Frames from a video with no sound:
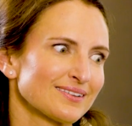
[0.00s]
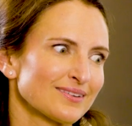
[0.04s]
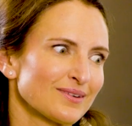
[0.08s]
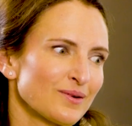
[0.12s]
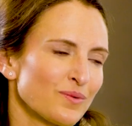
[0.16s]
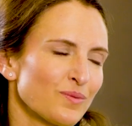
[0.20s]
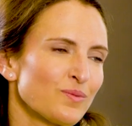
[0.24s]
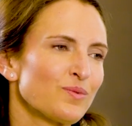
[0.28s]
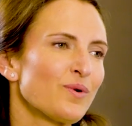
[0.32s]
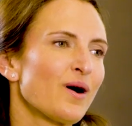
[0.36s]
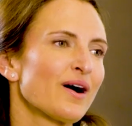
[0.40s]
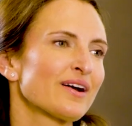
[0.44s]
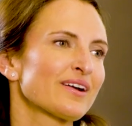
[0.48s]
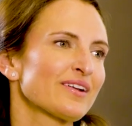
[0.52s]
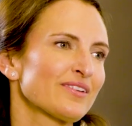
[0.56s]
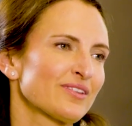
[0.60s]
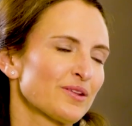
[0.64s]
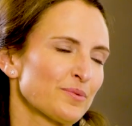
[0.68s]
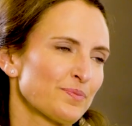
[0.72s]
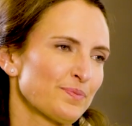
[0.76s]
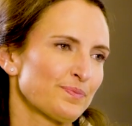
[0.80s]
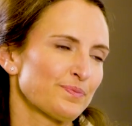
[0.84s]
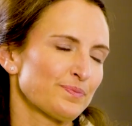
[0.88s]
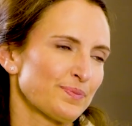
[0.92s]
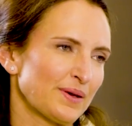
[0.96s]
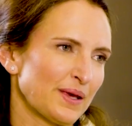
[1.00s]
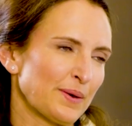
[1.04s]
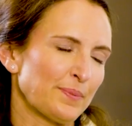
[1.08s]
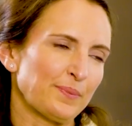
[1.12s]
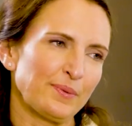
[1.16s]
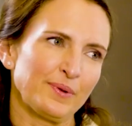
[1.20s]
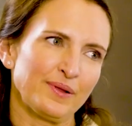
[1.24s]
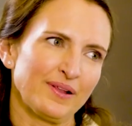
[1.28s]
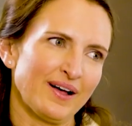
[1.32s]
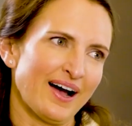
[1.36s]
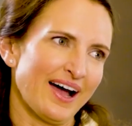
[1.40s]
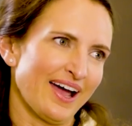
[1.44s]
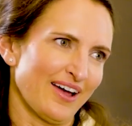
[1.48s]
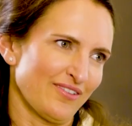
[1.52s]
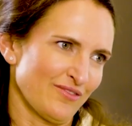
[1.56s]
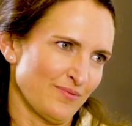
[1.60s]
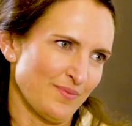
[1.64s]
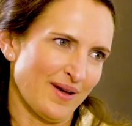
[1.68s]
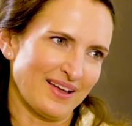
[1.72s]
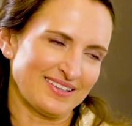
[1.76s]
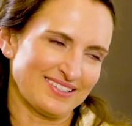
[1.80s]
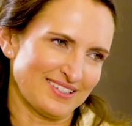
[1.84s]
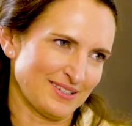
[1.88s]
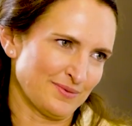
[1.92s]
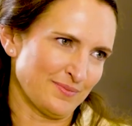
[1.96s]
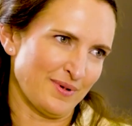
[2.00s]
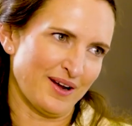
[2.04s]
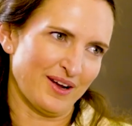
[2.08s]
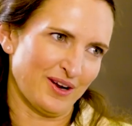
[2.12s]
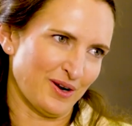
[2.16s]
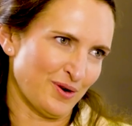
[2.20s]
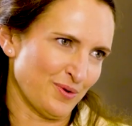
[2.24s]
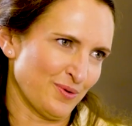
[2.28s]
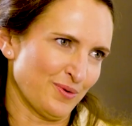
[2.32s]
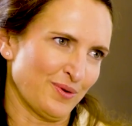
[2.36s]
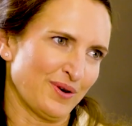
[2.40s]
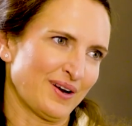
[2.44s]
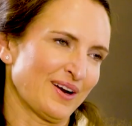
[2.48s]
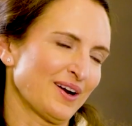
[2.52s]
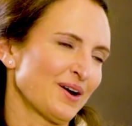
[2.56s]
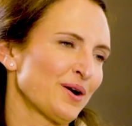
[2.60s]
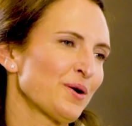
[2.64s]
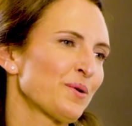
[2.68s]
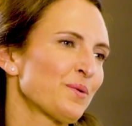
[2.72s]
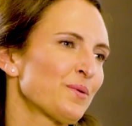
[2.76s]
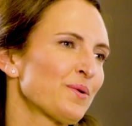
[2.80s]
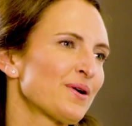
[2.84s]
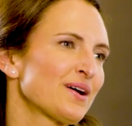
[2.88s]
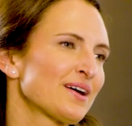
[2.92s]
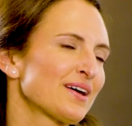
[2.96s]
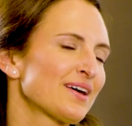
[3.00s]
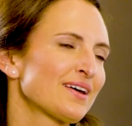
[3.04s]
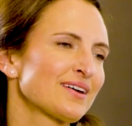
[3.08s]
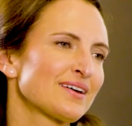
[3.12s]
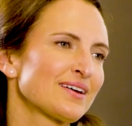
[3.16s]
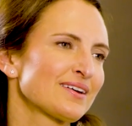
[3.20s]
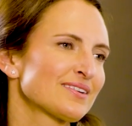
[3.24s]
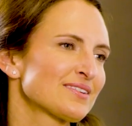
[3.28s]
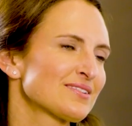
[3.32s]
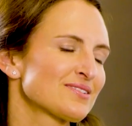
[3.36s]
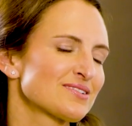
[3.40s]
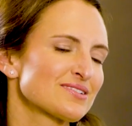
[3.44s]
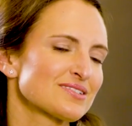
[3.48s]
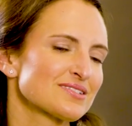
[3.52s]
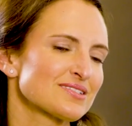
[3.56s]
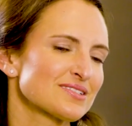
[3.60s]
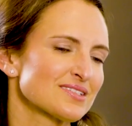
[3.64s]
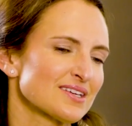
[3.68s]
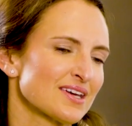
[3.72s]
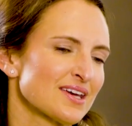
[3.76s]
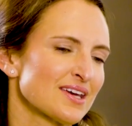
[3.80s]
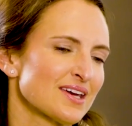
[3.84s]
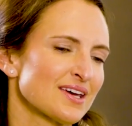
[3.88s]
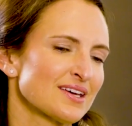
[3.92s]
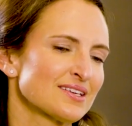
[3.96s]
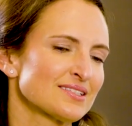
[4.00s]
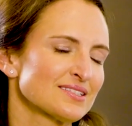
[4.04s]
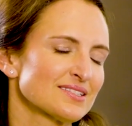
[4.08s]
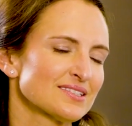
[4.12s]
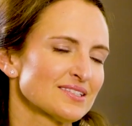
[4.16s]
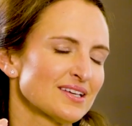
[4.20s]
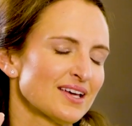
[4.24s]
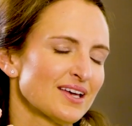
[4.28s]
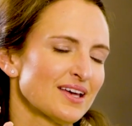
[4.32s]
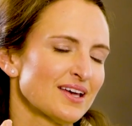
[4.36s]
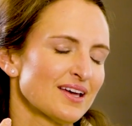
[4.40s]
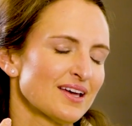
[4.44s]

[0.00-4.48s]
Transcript: one of the people I have met in my career, which is